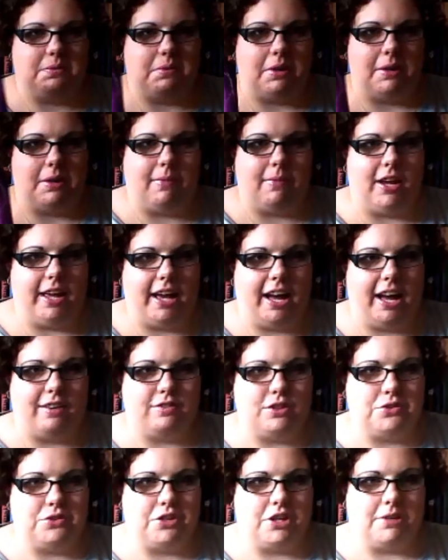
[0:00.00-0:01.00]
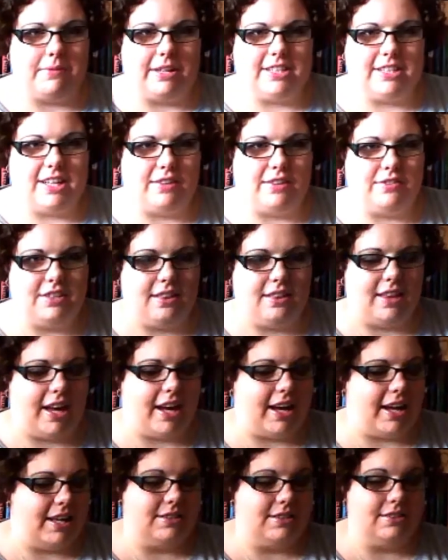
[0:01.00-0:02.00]
I might have to treat myself to
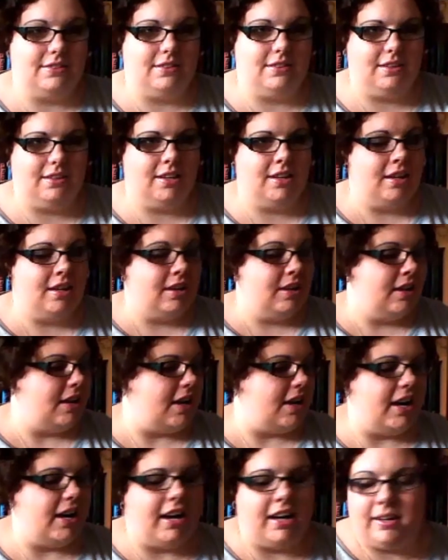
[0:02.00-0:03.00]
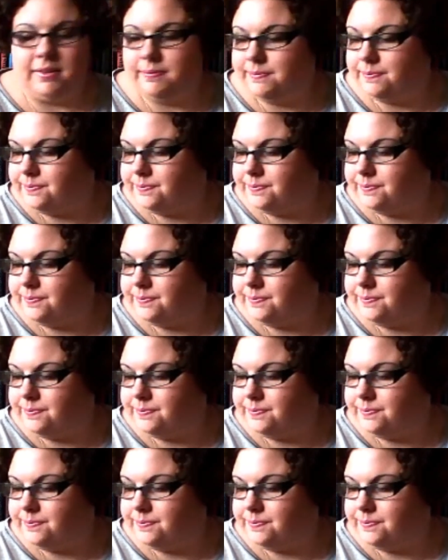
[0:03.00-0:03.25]
that.